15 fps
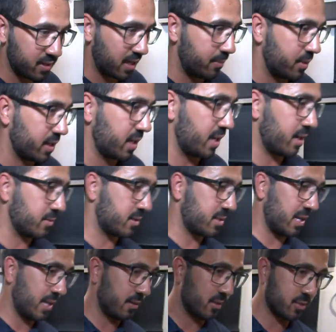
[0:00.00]
time to get
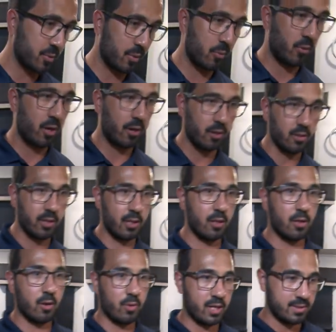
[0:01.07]
outside. Looks like we're running a little
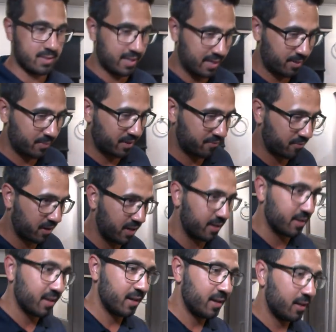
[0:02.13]
low on time, my friend.
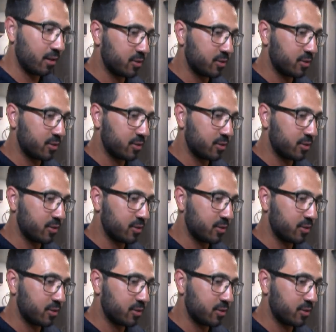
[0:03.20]
Gotcha.